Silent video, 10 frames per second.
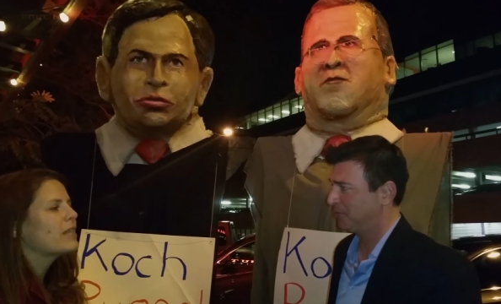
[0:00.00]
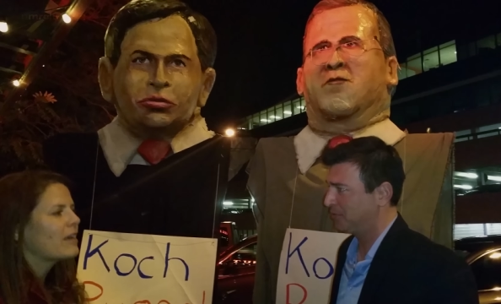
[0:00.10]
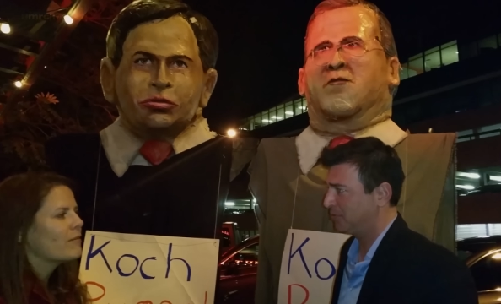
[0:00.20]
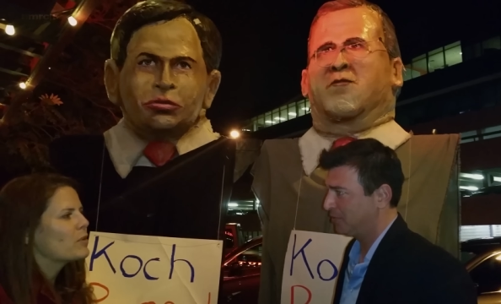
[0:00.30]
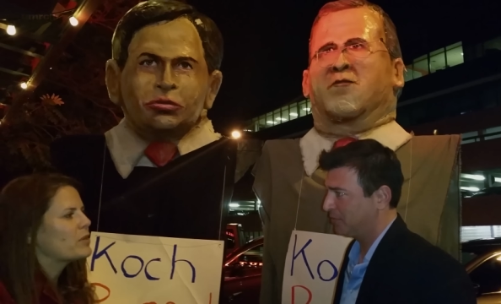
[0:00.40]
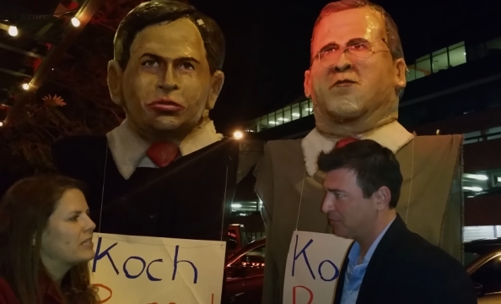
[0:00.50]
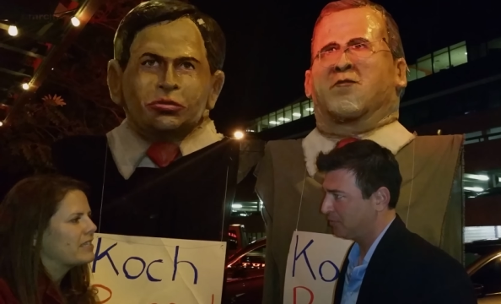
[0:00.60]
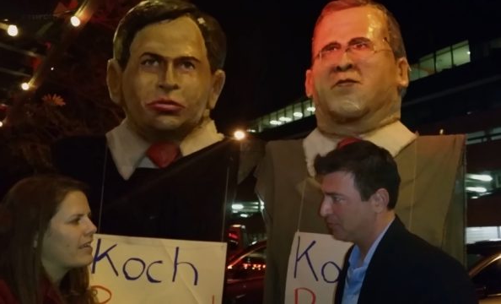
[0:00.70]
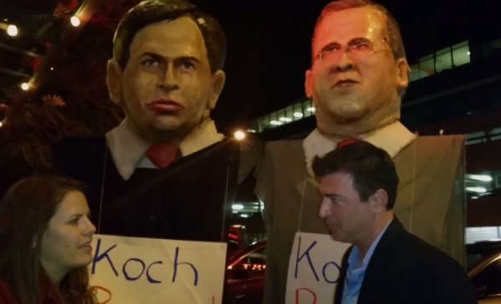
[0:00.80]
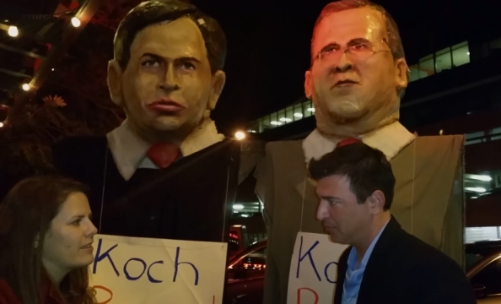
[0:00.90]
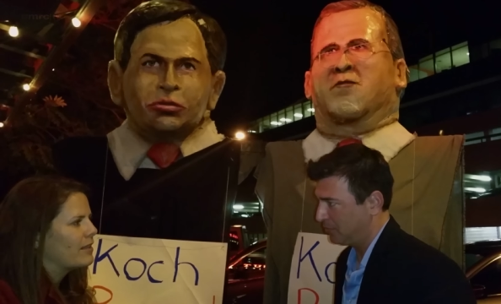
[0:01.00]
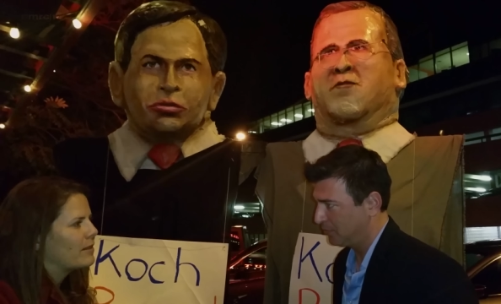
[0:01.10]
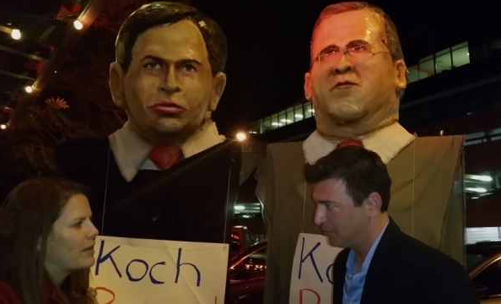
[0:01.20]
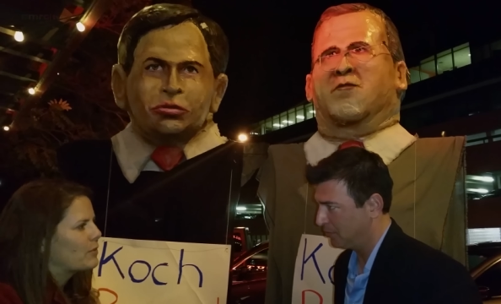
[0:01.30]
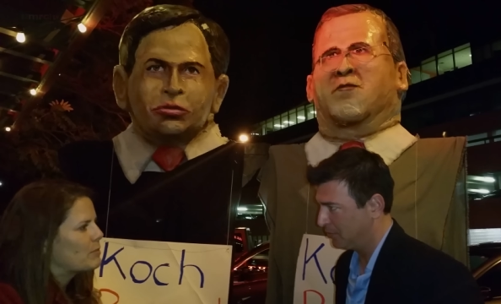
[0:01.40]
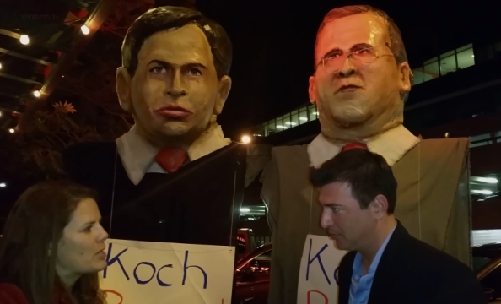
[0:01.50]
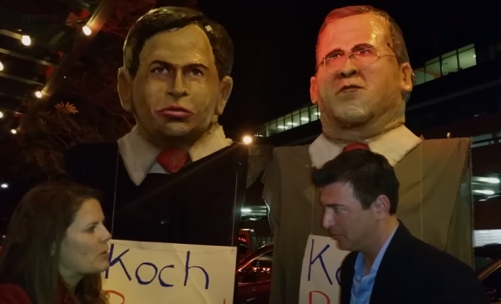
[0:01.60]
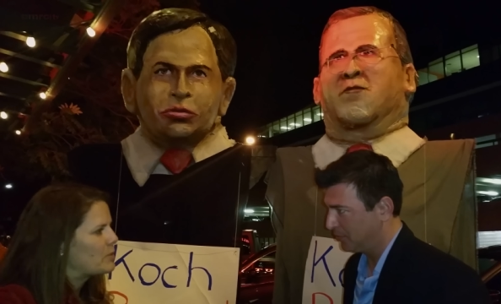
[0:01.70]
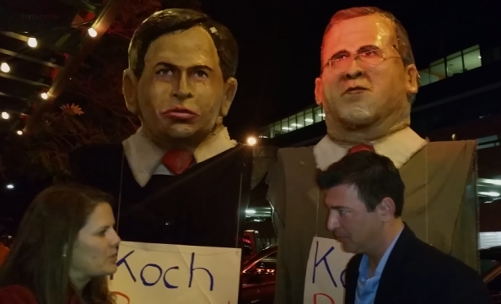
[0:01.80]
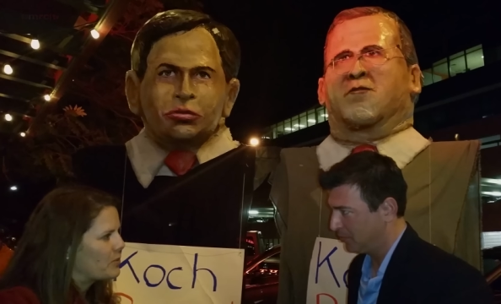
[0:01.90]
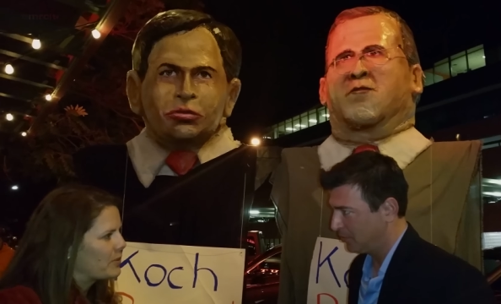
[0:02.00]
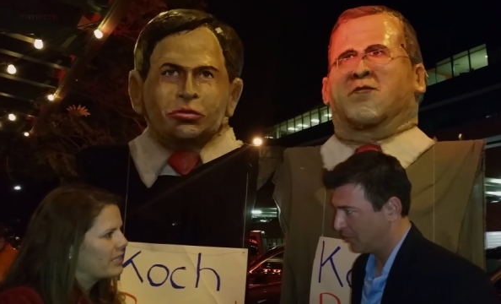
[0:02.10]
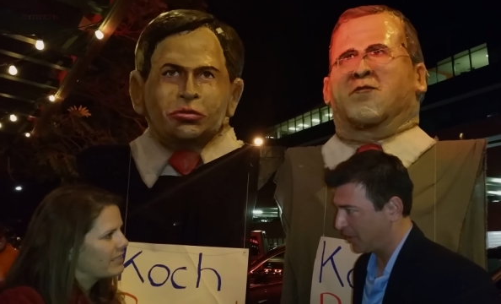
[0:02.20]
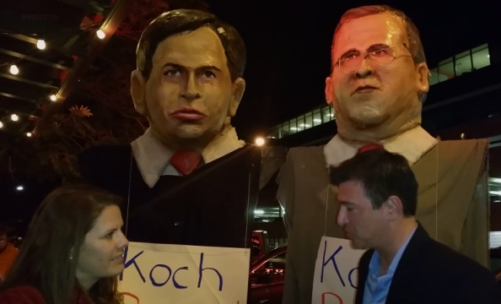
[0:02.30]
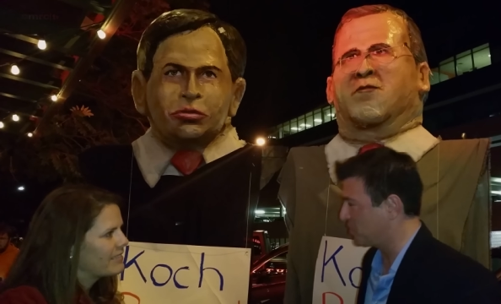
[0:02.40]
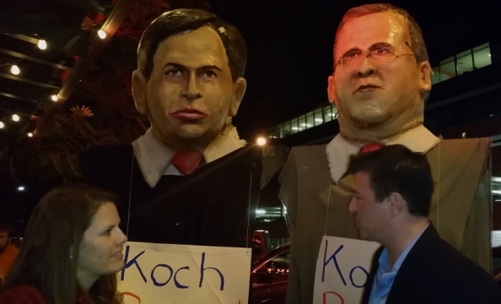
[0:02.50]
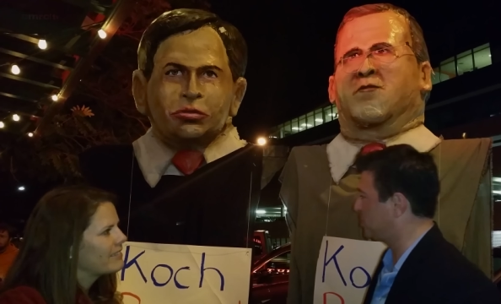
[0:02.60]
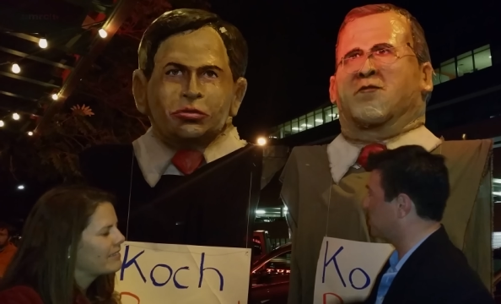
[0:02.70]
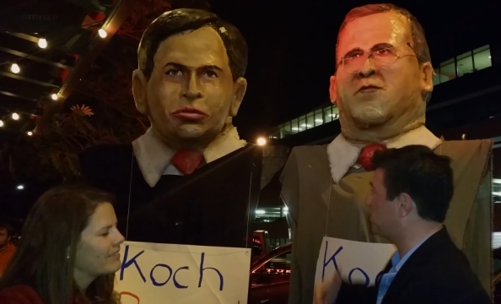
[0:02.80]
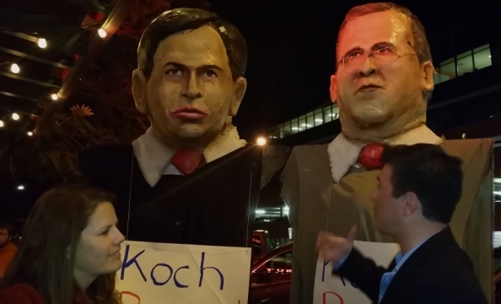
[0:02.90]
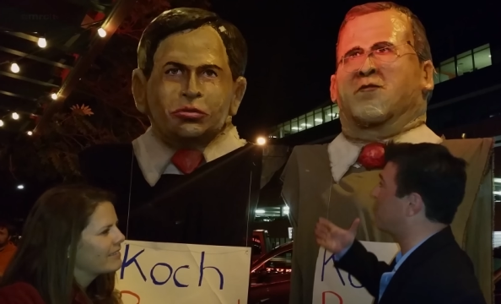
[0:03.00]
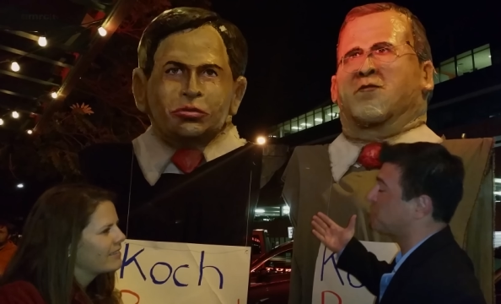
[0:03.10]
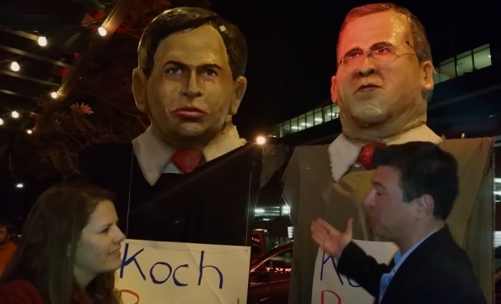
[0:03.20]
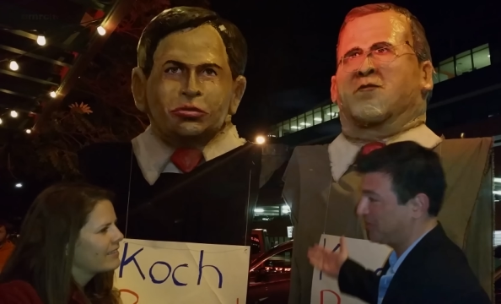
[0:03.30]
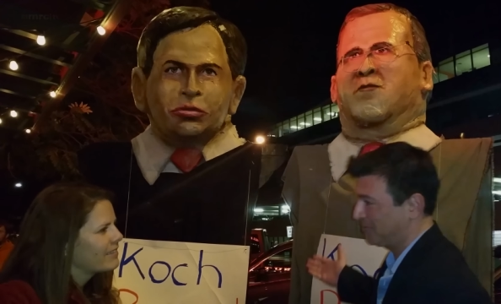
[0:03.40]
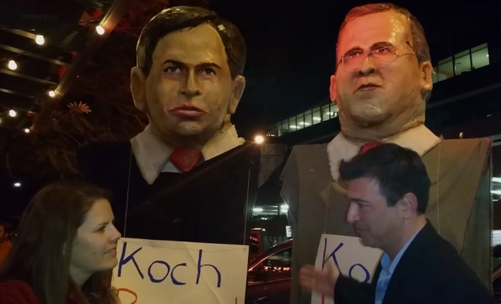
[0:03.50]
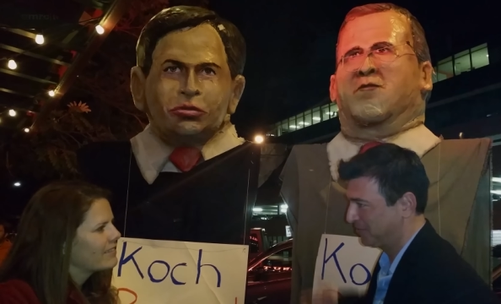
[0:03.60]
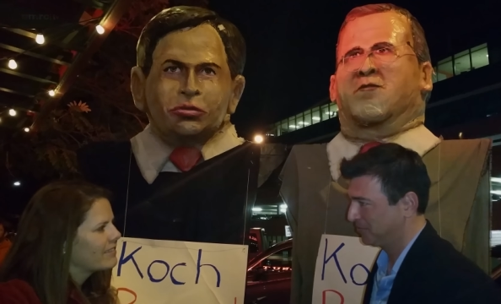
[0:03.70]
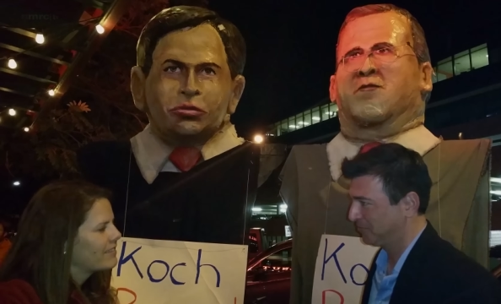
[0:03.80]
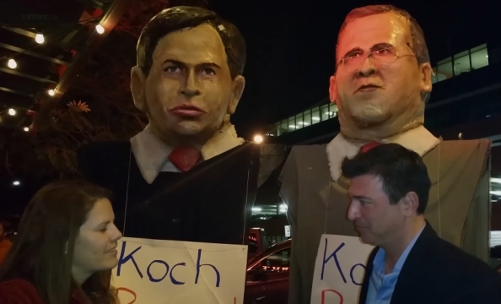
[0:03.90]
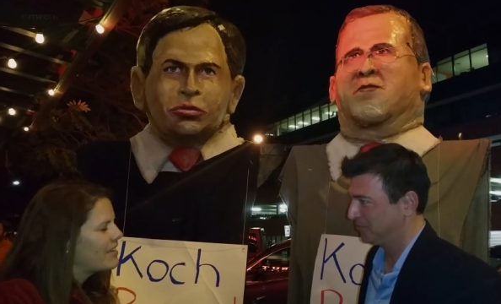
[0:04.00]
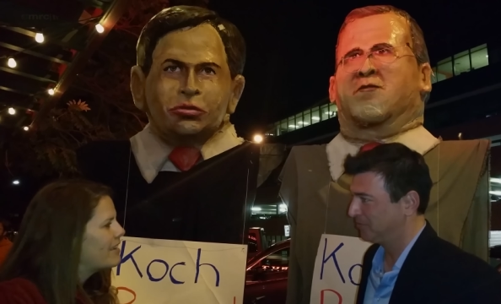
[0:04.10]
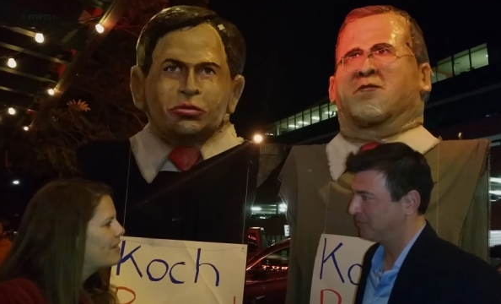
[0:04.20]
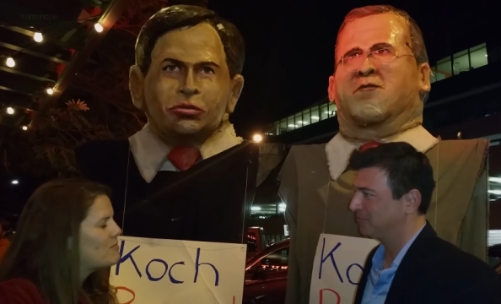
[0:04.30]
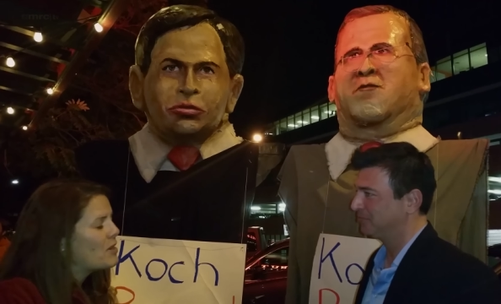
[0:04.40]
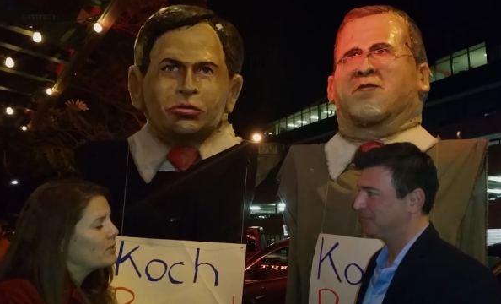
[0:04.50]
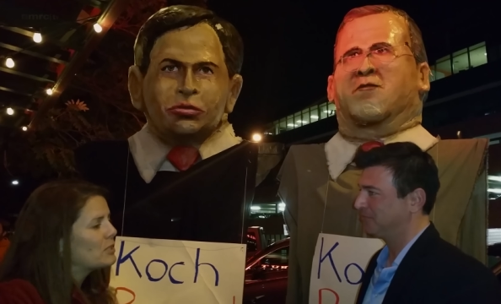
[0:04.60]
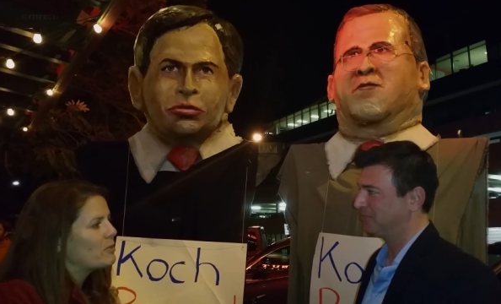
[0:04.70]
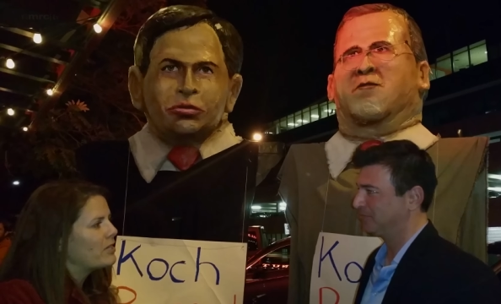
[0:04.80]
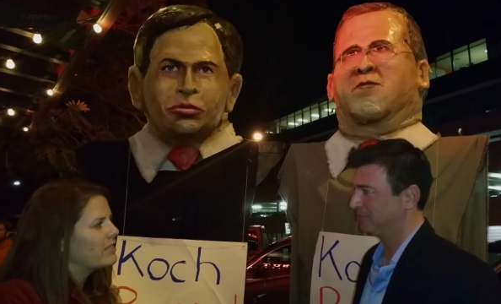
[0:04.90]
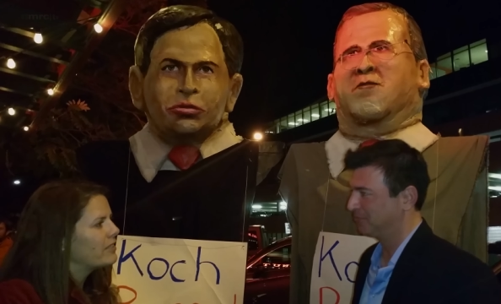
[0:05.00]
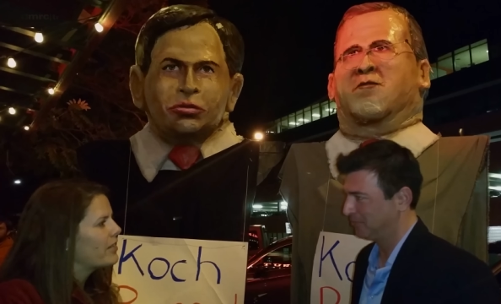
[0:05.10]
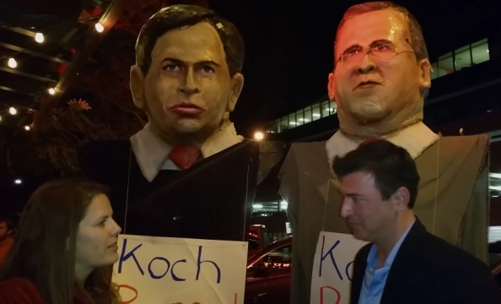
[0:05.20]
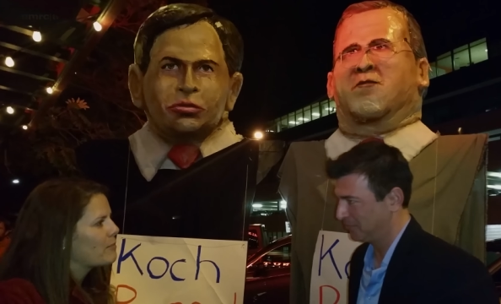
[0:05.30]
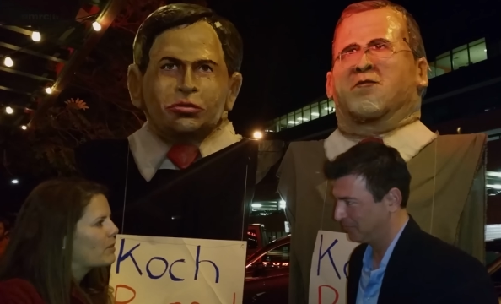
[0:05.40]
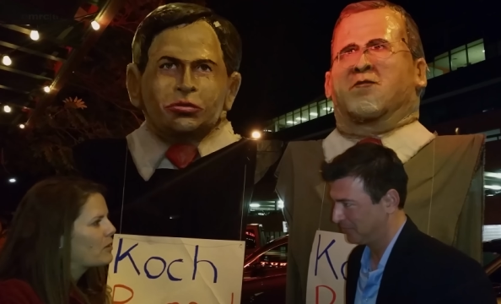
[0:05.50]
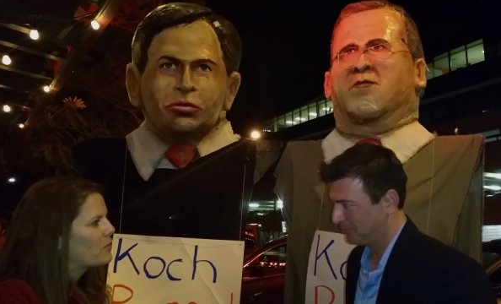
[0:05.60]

Speaker 1: But they have both indicated that they would be open to
Speaker 2: it. Okay, so this is an assumption.
Speaker 1: Um, no, it's pretty clear. I think